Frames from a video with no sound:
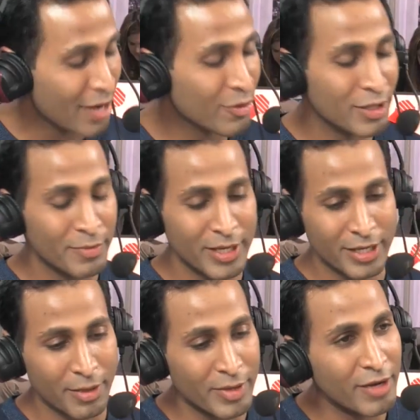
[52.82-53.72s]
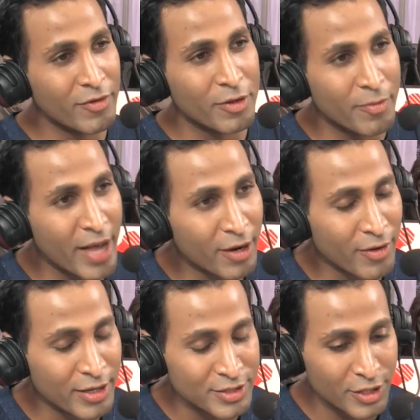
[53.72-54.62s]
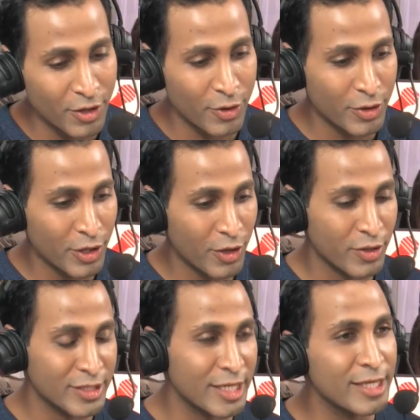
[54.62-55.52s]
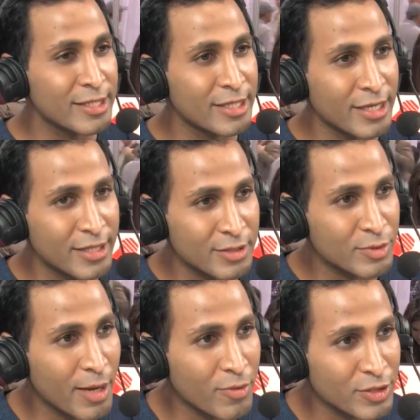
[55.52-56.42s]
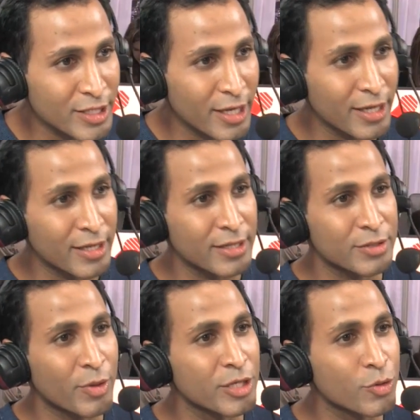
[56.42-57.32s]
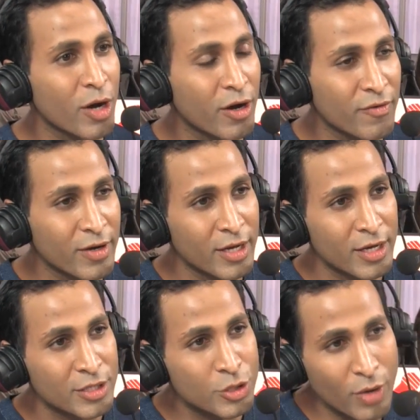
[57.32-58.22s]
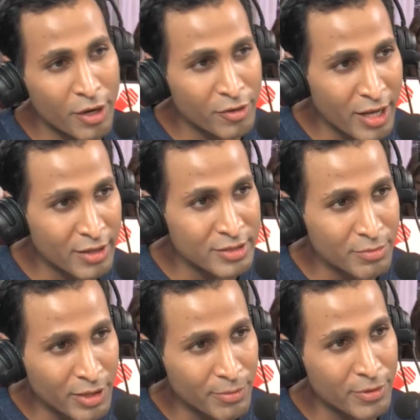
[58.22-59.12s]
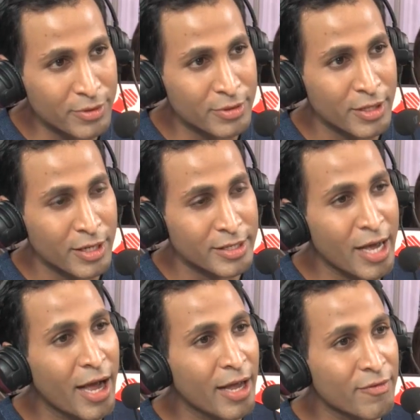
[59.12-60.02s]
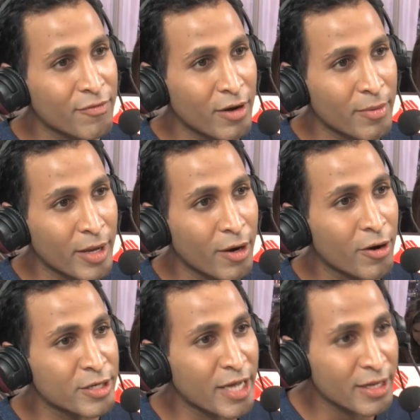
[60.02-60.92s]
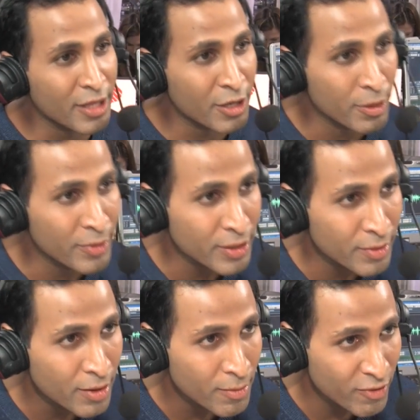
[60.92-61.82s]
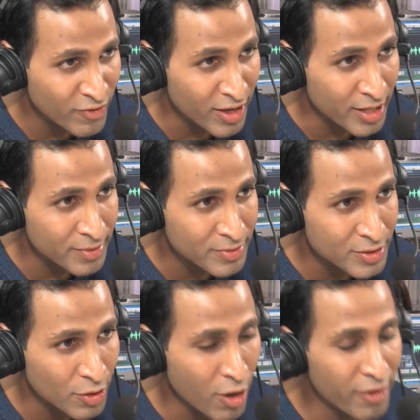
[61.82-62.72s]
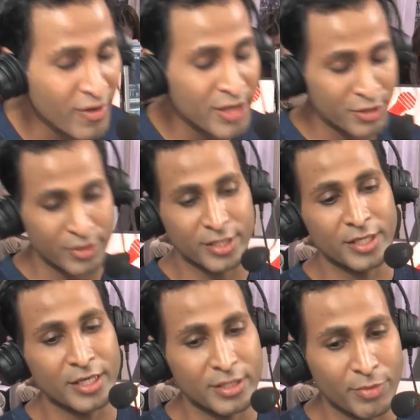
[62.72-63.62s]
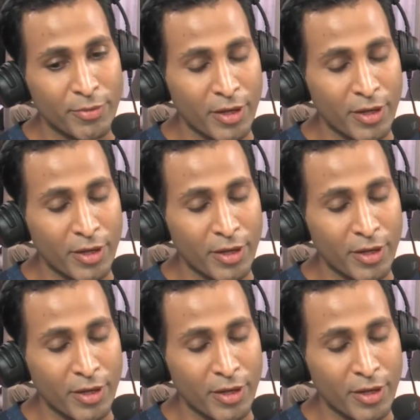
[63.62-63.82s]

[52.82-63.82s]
Well, let me let me give you a little background. So you know, the CDC in September stated in 2012, 200,000 people died from a heart attack that could have been prevent it. Wow. So cardiovascular disease and people